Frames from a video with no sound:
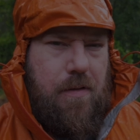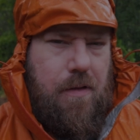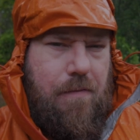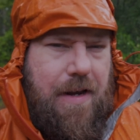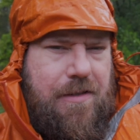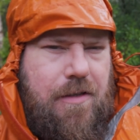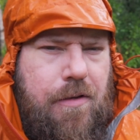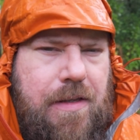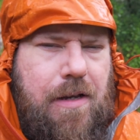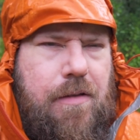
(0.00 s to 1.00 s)
So the rain
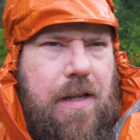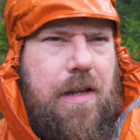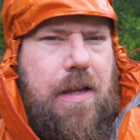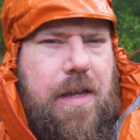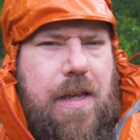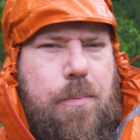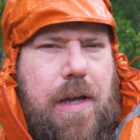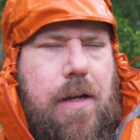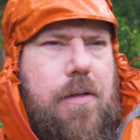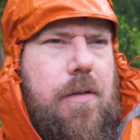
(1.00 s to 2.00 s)
slowed down and then it came
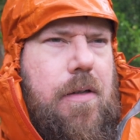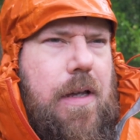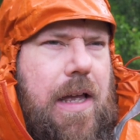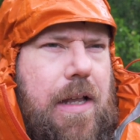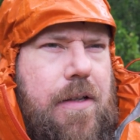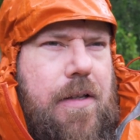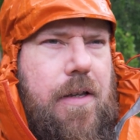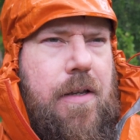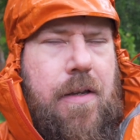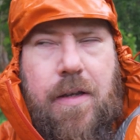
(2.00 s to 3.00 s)
back, and
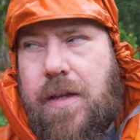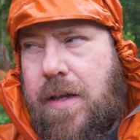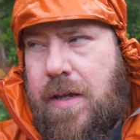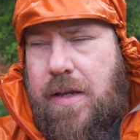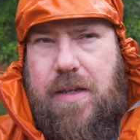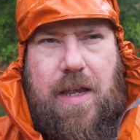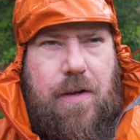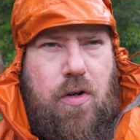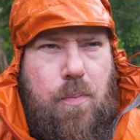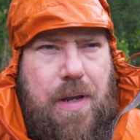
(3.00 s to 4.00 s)
yeah,
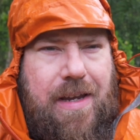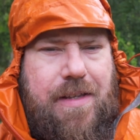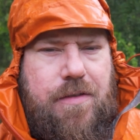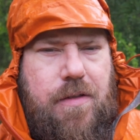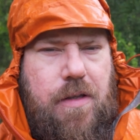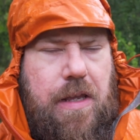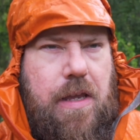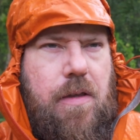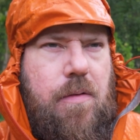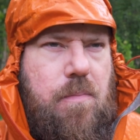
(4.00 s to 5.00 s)
come back into
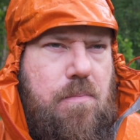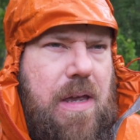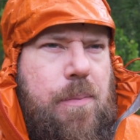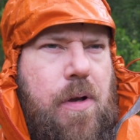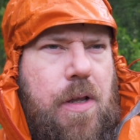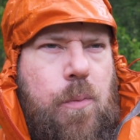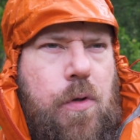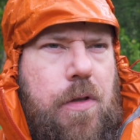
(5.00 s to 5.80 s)
the main part of the